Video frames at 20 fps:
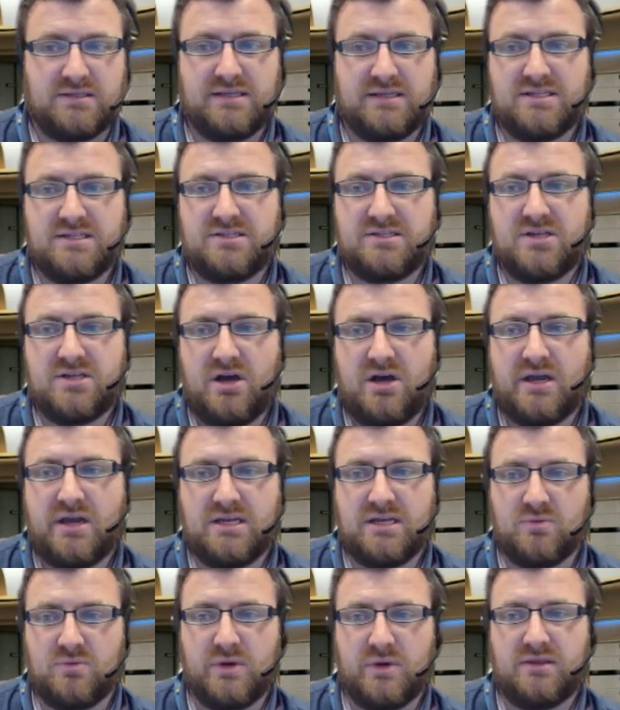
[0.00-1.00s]
This is
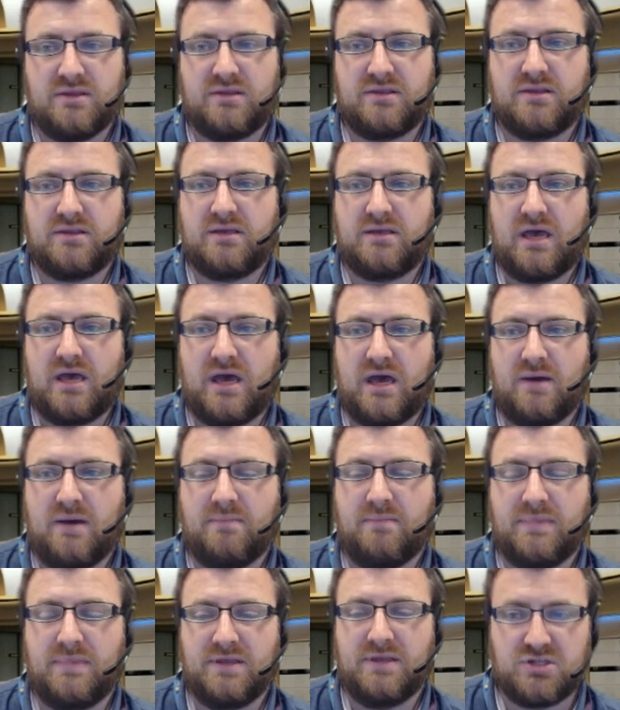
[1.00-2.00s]
tied with
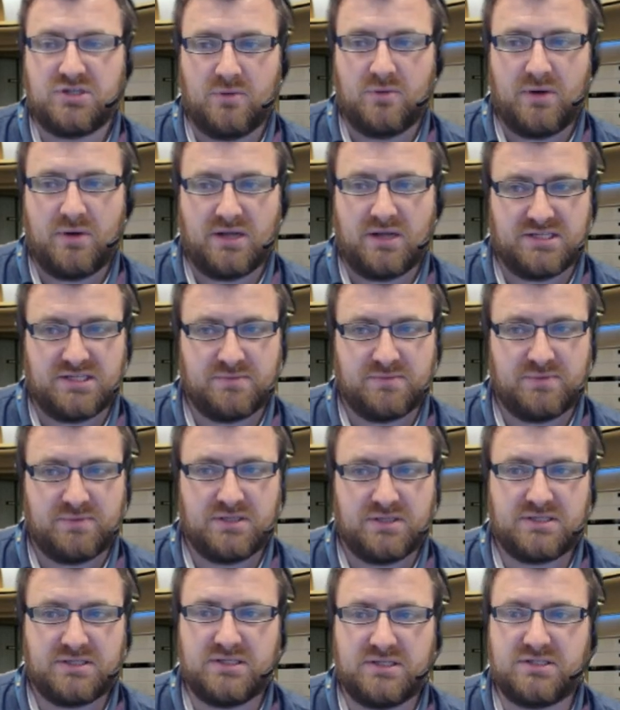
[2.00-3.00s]
the show
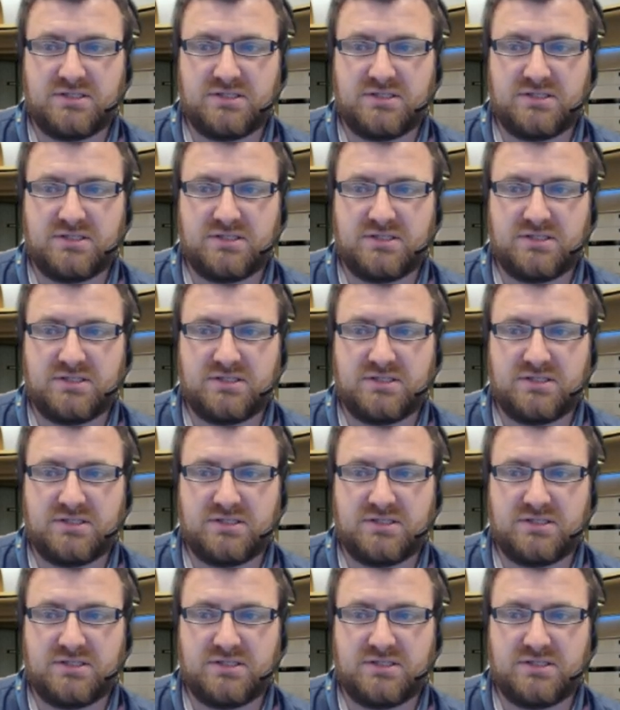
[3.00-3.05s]
participants.